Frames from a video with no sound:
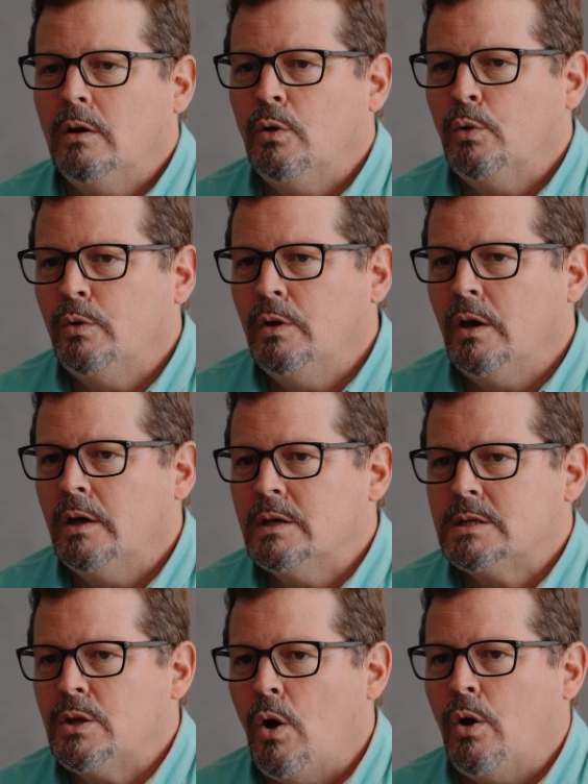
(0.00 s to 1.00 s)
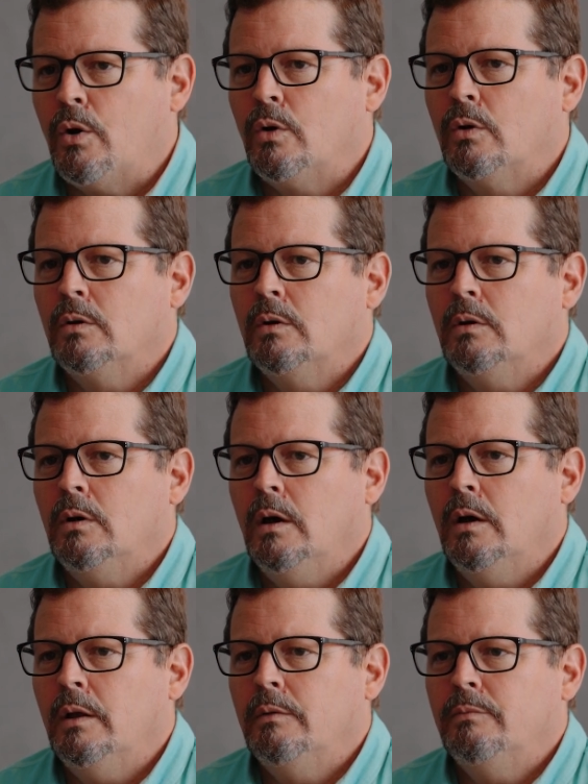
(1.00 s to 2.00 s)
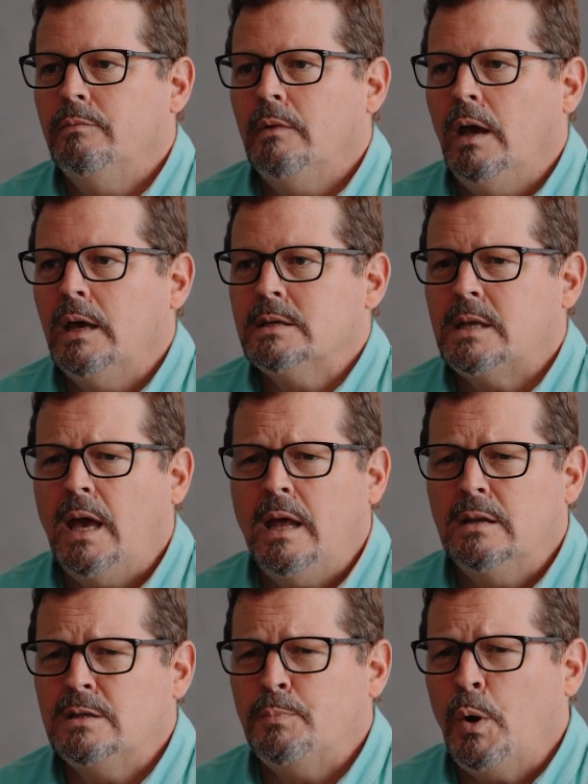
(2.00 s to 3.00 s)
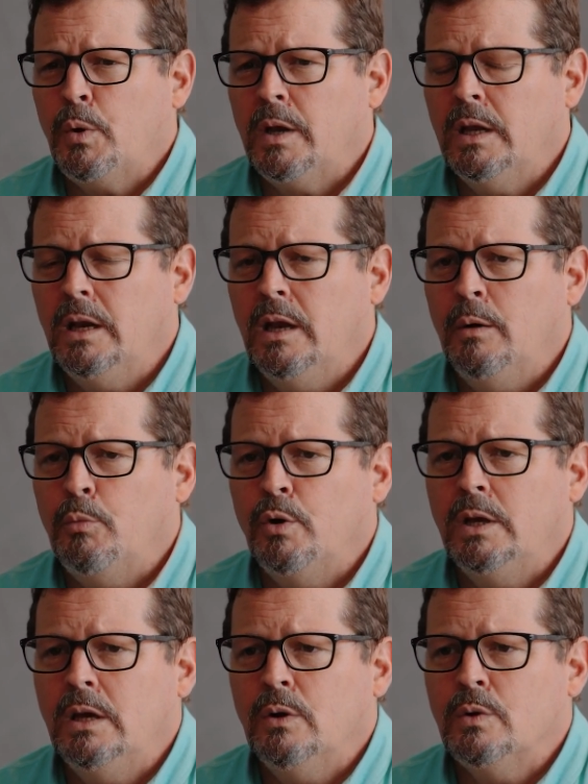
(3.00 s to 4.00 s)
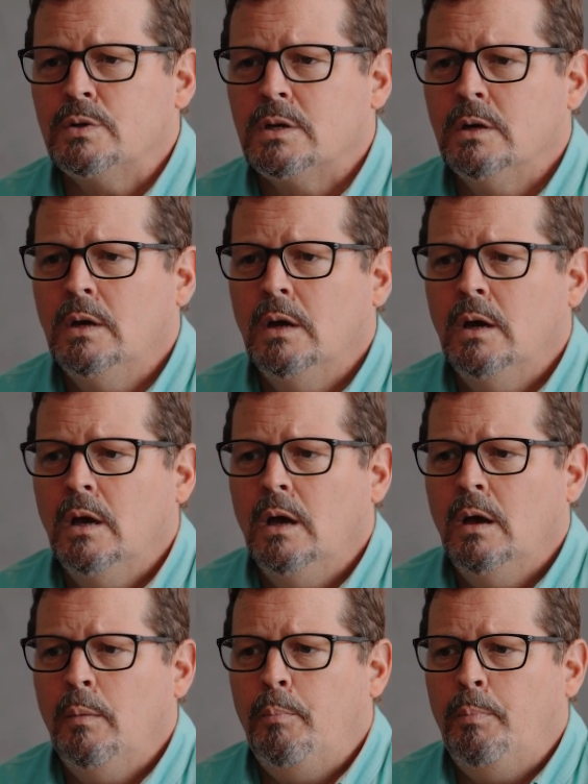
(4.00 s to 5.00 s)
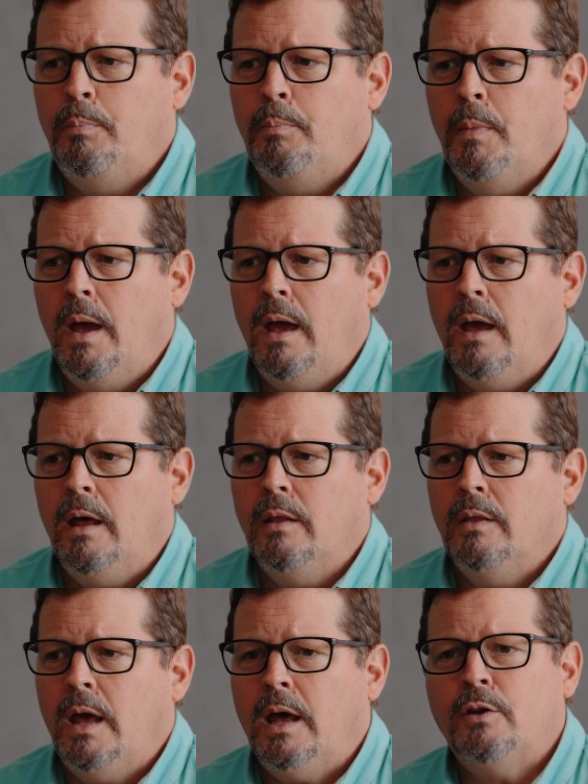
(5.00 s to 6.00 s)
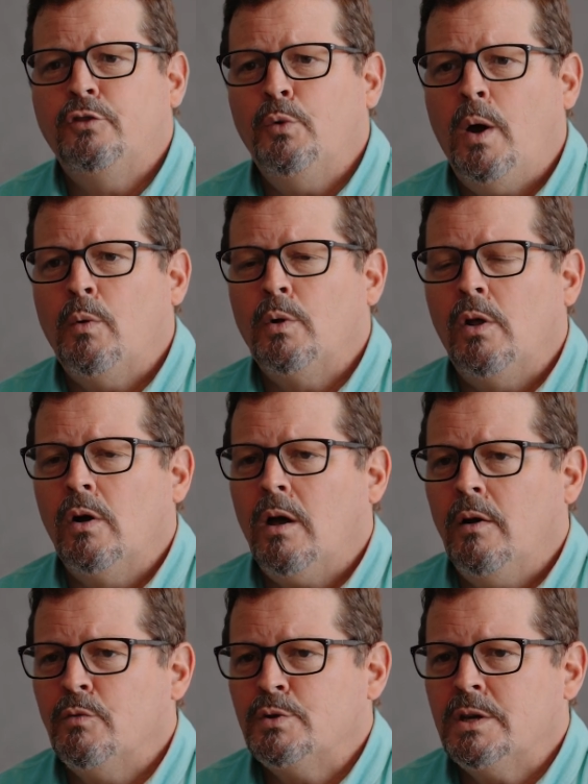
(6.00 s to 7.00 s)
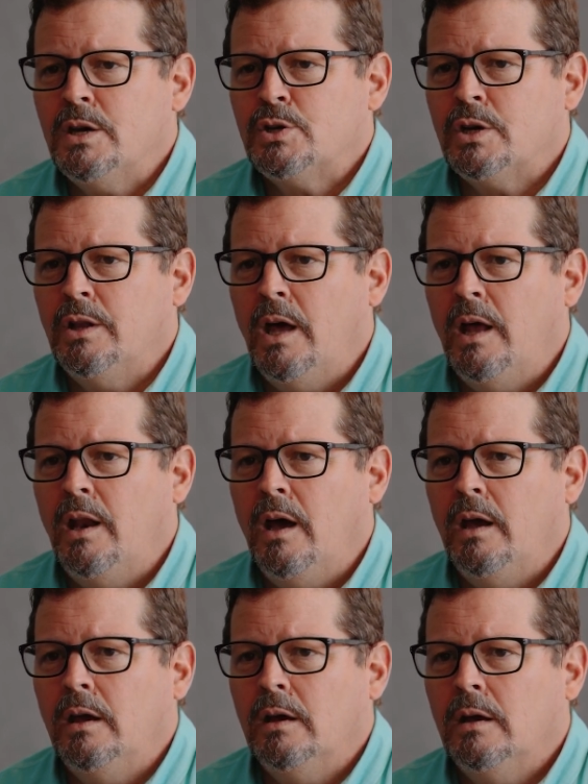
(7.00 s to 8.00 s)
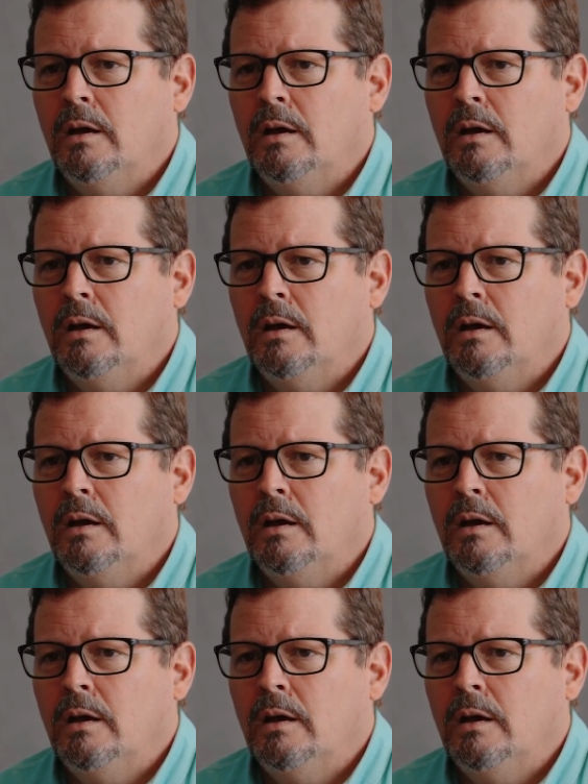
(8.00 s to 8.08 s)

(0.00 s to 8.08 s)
her youngest daughter, I guess they hadn't spoken in a number of years. And they had a 2-hour-long conversation that night.